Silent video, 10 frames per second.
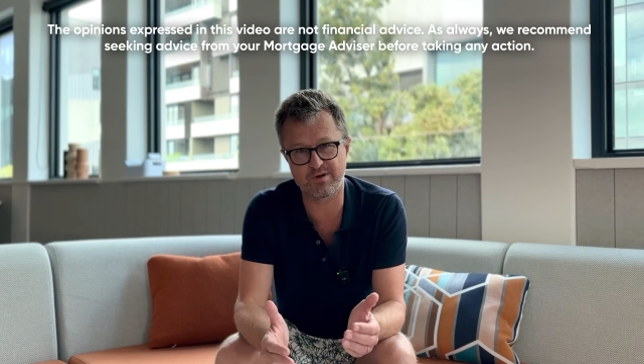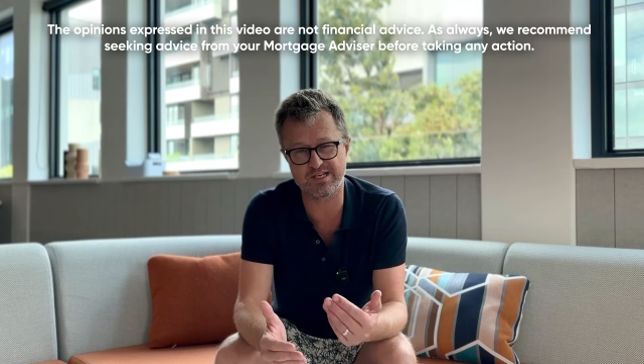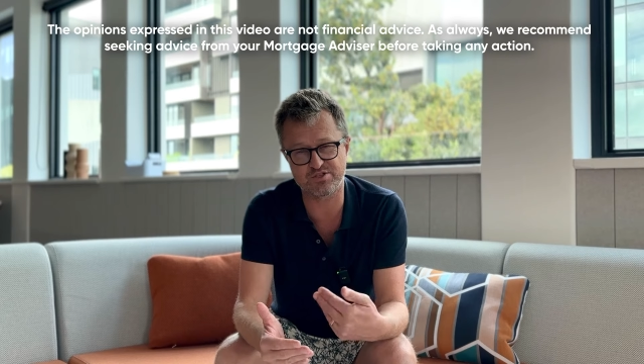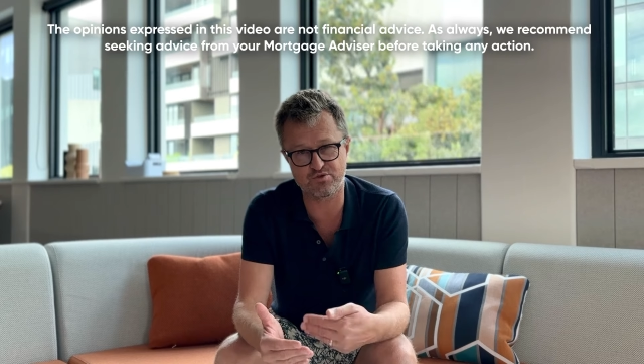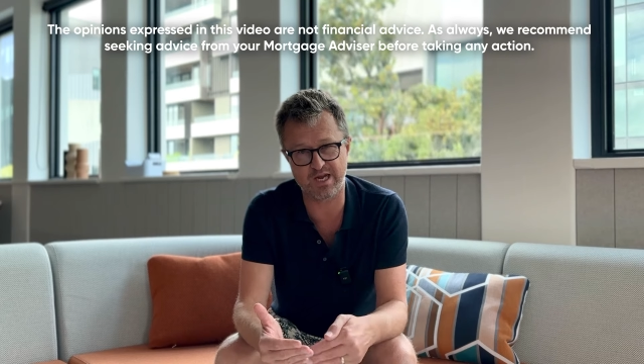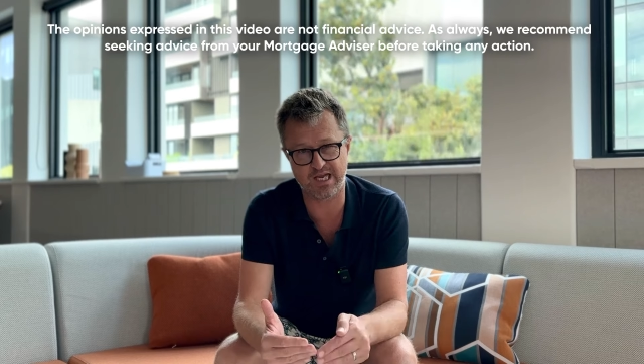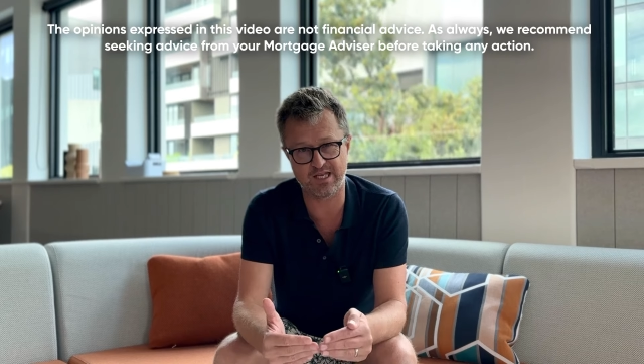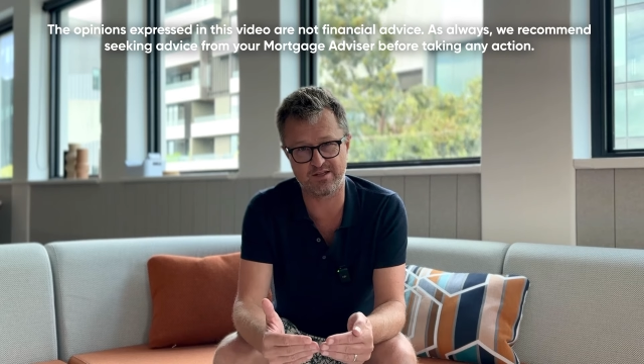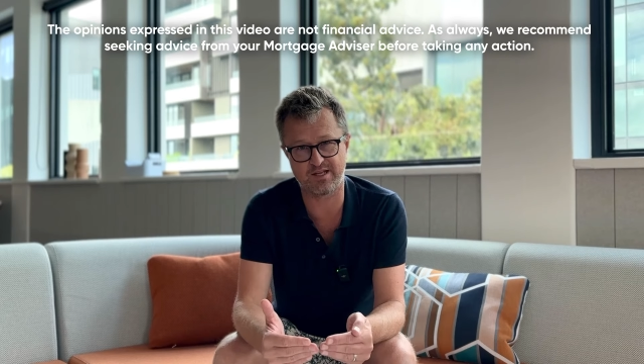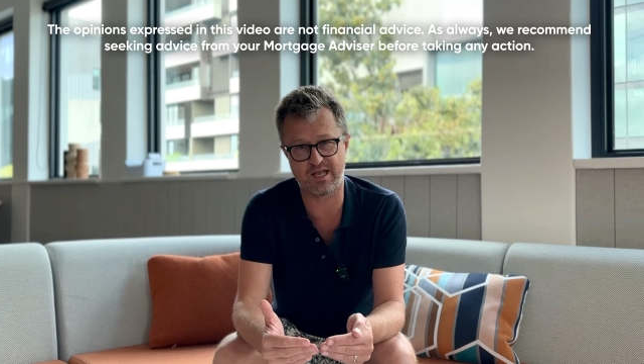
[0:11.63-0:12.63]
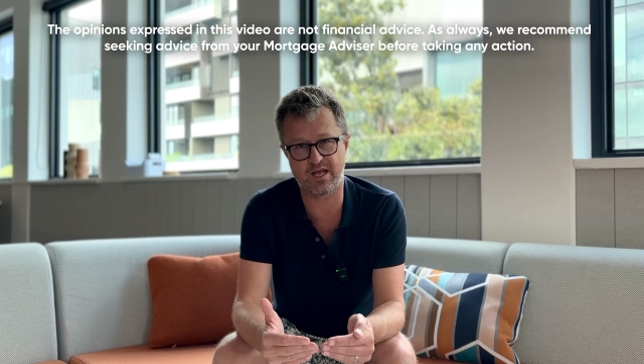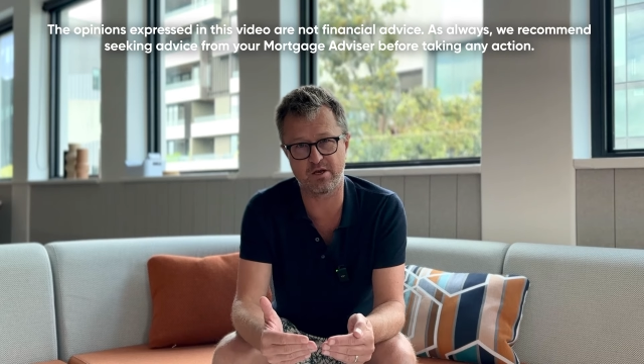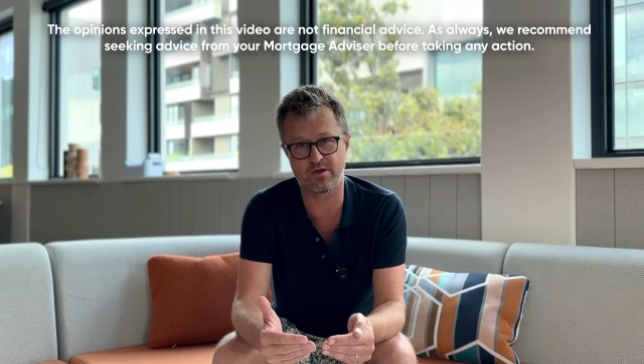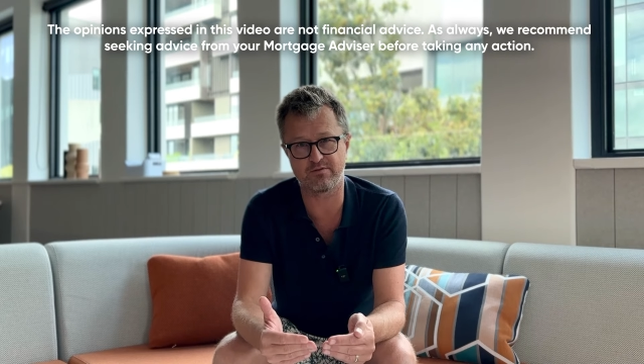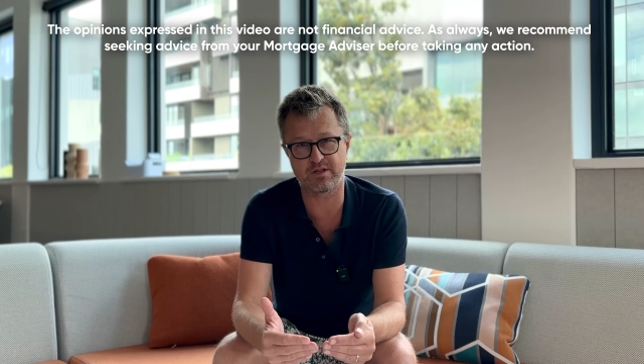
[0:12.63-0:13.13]
rates tracking
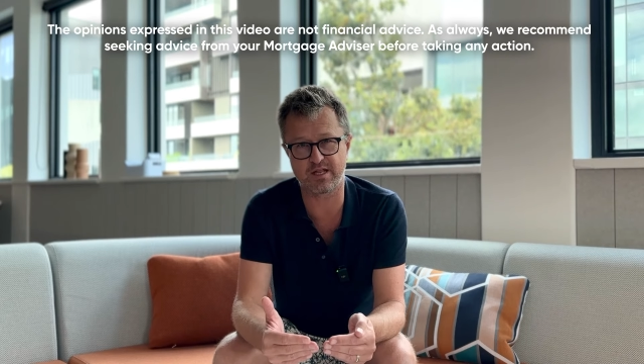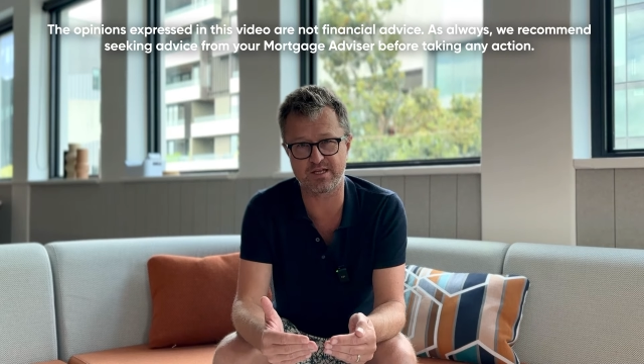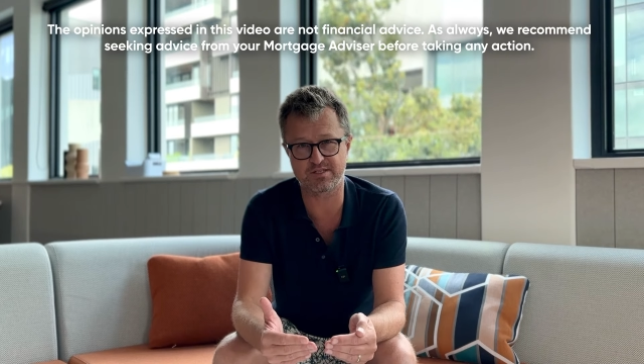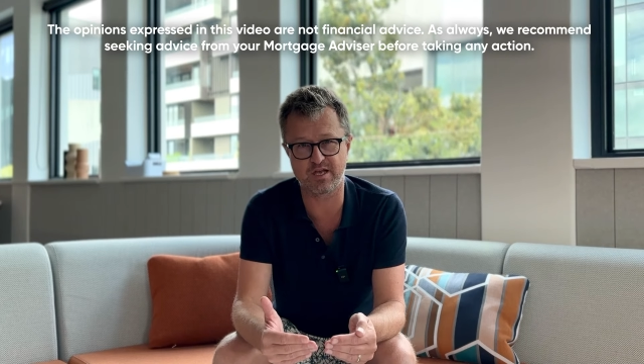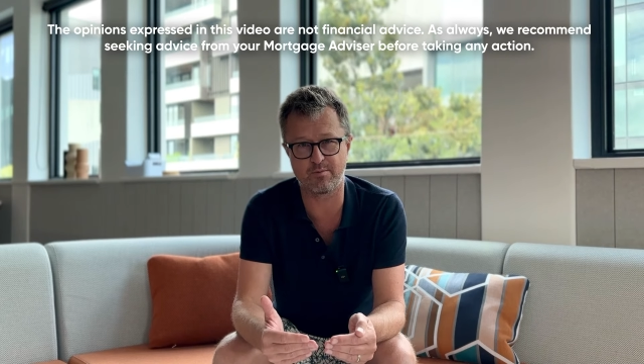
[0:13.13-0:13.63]
down over the last